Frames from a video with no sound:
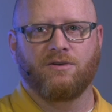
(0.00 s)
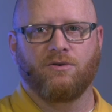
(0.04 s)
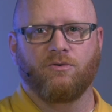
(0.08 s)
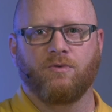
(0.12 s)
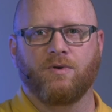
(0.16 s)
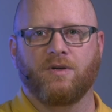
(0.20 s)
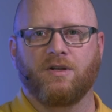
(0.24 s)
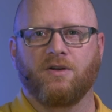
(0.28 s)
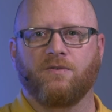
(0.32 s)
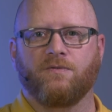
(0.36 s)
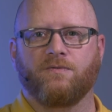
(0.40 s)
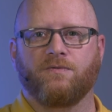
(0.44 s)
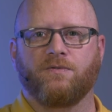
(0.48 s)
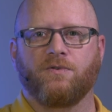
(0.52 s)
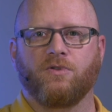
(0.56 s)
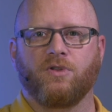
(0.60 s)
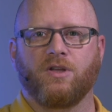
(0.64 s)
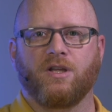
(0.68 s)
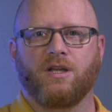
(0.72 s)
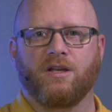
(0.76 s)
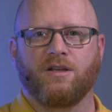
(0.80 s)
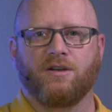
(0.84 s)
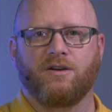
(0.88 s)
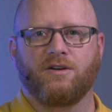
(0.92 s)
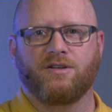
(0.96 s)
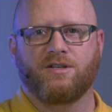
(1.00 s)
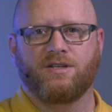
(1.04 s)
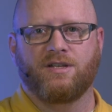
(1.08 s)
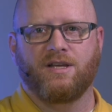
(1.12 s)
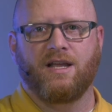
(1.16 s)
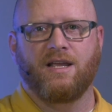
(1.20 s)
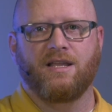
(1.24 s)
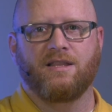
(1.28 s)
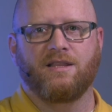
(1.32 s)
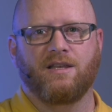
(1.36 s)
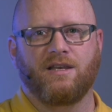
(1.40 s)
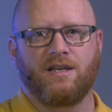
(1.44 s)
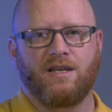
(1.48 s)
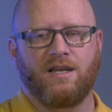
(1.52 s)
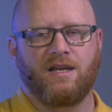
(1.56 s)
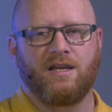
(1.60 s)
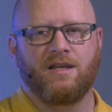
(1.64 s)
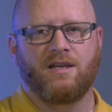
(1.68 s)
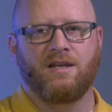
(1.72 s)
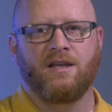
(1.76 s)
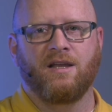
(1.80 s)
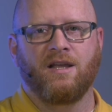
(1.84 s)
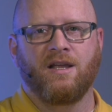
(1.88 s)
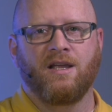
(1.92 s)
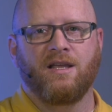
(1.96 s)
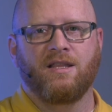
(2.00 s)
or we don't fully understand the need,